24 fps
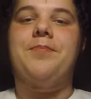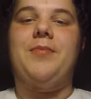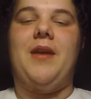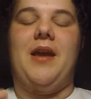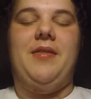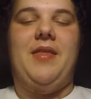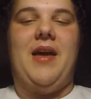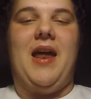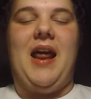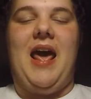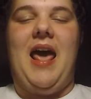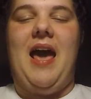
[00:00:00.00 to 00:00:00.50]

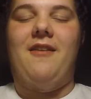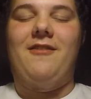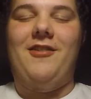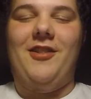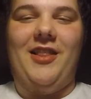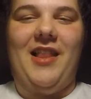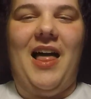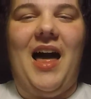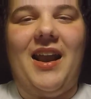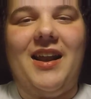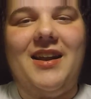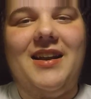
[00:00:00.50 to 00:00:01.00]
and that I have a
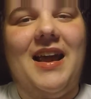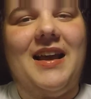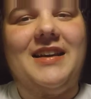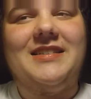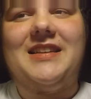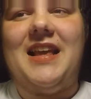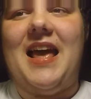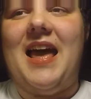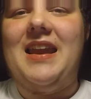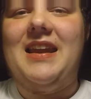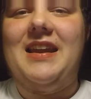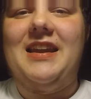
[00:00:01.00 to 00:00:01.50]
lot of
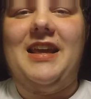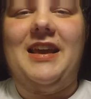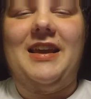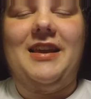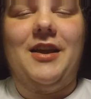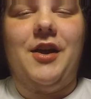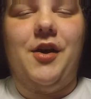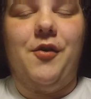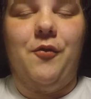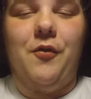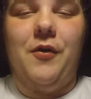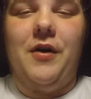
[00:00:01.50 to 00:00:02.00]
nice
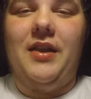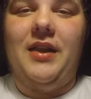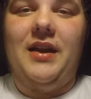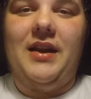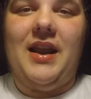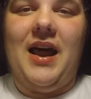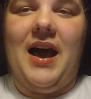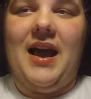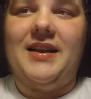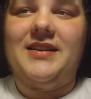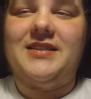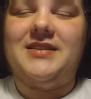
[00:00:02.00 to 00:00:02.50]
editing and really
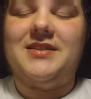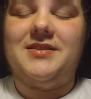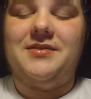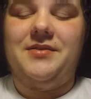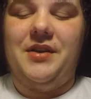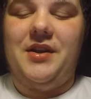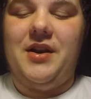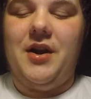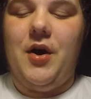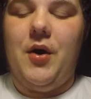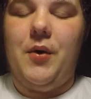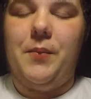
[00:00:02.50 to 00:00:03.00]
nice,
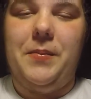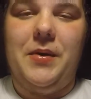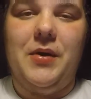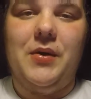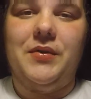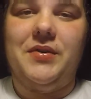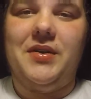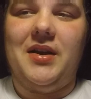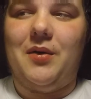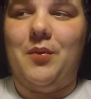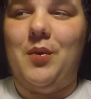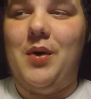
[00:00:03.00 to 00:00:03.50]
you know,
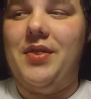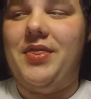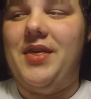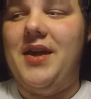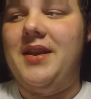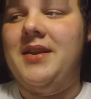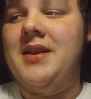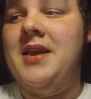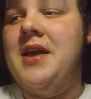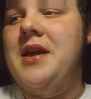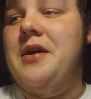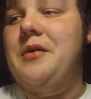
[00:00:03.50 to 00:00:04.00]
music with
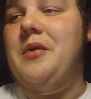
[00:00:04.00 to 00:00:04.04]
it.